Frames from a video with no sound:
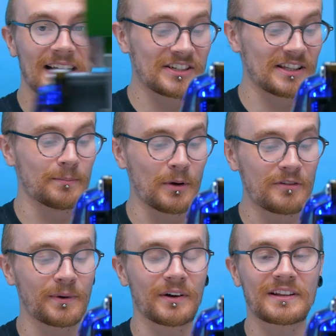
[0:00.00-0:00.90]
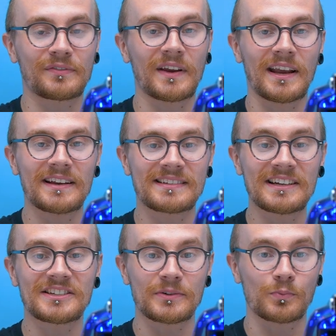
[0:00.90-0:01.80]
Actually, the movement on this thing is
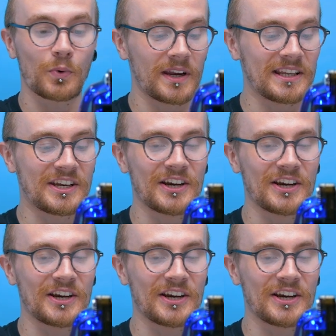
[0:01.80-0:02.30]
actually really